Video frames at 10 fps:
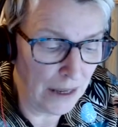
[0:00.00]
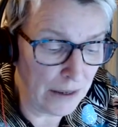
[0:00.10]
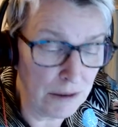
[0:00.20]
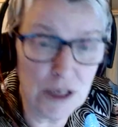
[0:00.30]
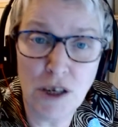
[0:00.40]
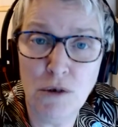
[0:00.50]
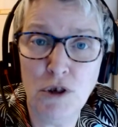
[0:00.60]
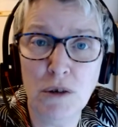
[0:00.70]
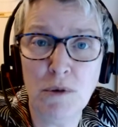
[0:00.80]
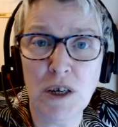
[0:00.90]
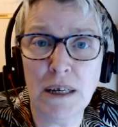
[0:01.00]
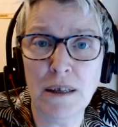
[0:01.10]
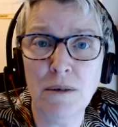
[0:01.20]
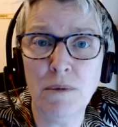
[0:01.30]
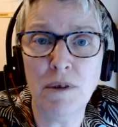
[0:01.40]
There is a YouTube
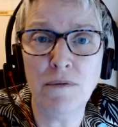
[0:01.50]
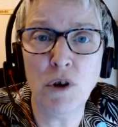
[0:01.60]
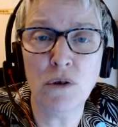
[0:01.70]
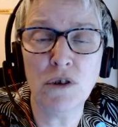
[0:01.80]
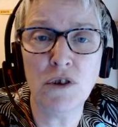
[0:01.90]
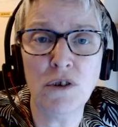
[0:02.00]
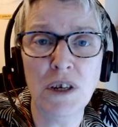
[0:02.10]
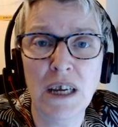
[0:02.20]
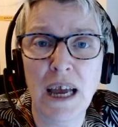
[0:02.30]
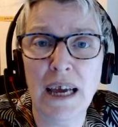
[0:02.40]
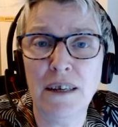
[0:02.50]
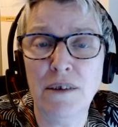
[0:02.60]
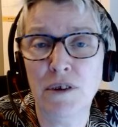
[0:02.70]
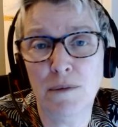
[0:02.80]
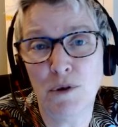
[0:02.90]
channel with the vlogs on, and if
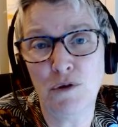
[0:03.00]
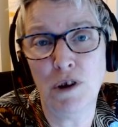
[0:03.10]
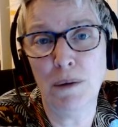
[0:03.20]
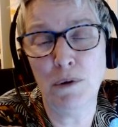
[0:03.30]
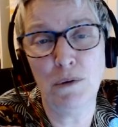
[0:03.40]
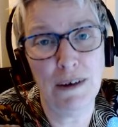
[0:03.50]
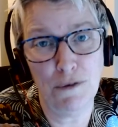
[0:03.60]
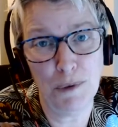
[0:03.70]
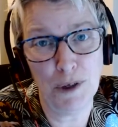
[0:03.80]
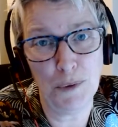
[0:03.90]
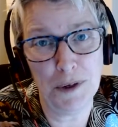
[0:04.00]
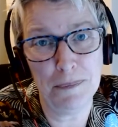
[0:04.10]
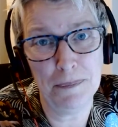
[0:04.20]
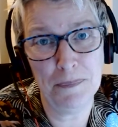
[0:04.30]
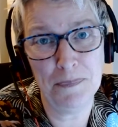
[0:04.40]
you subscribe, you'll never miss one.
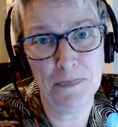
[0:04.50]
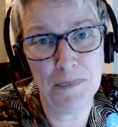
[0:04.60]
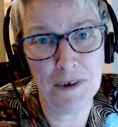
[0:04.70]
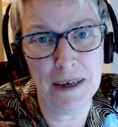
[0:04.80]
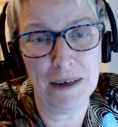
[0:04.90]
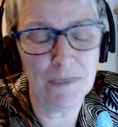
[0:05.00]
Okay,